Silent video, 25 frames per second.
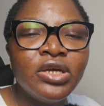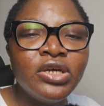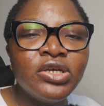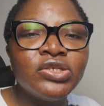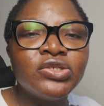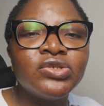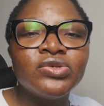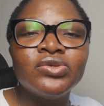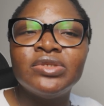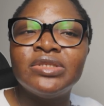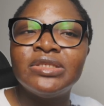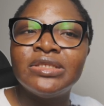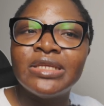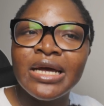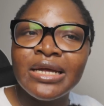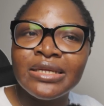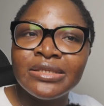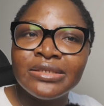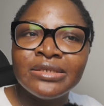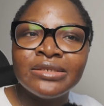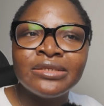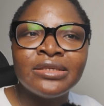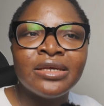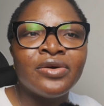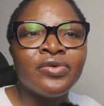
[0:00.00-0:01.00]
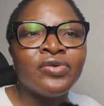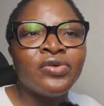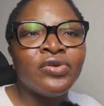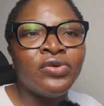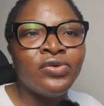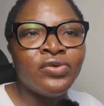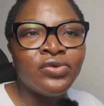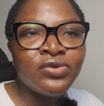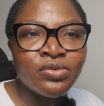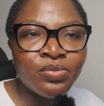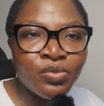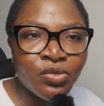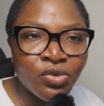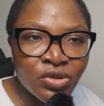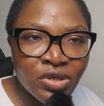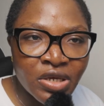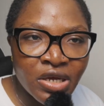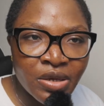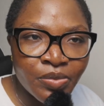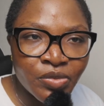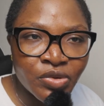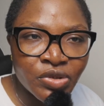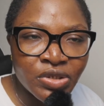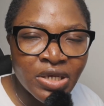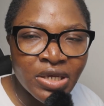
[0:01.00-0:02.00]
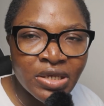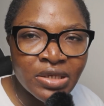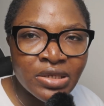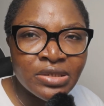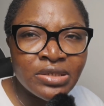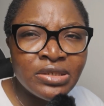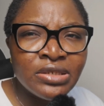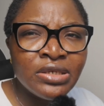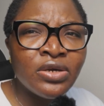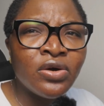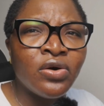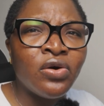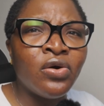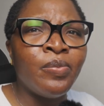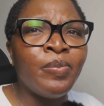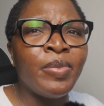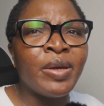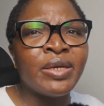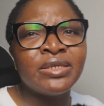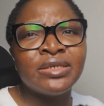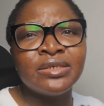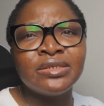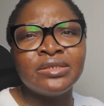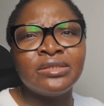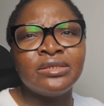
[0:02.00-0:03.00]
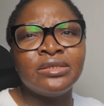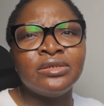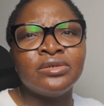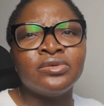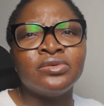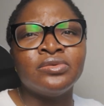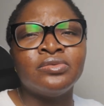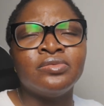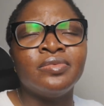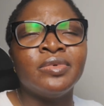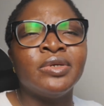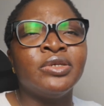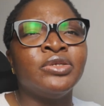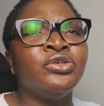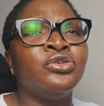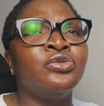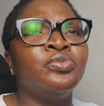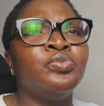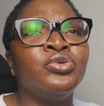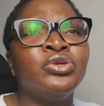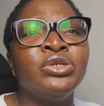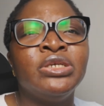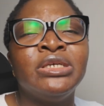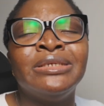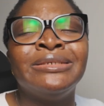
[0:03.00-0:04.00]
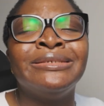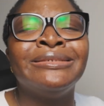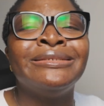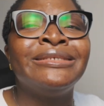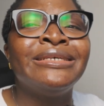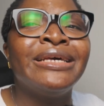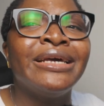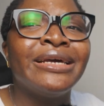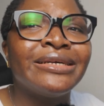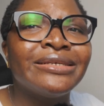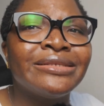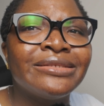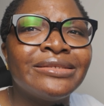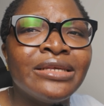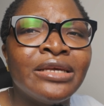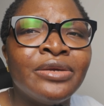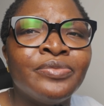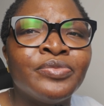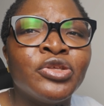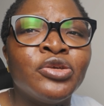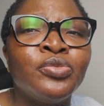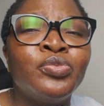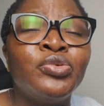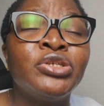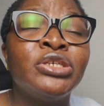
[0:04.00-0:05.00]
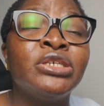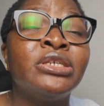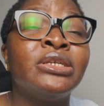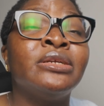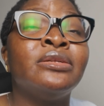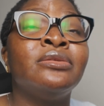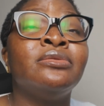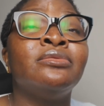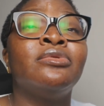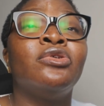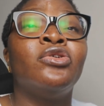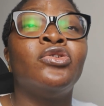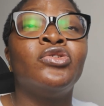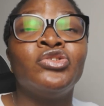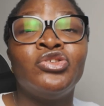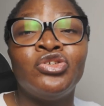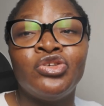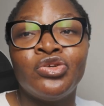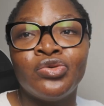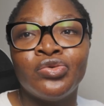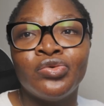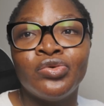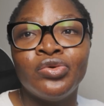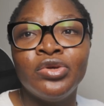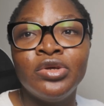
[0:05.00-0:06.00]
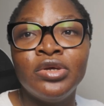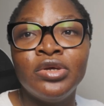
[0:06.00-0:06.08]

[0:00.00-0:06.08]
So that is how you use modal modality. Or better still, when you put in a text and you put in an audio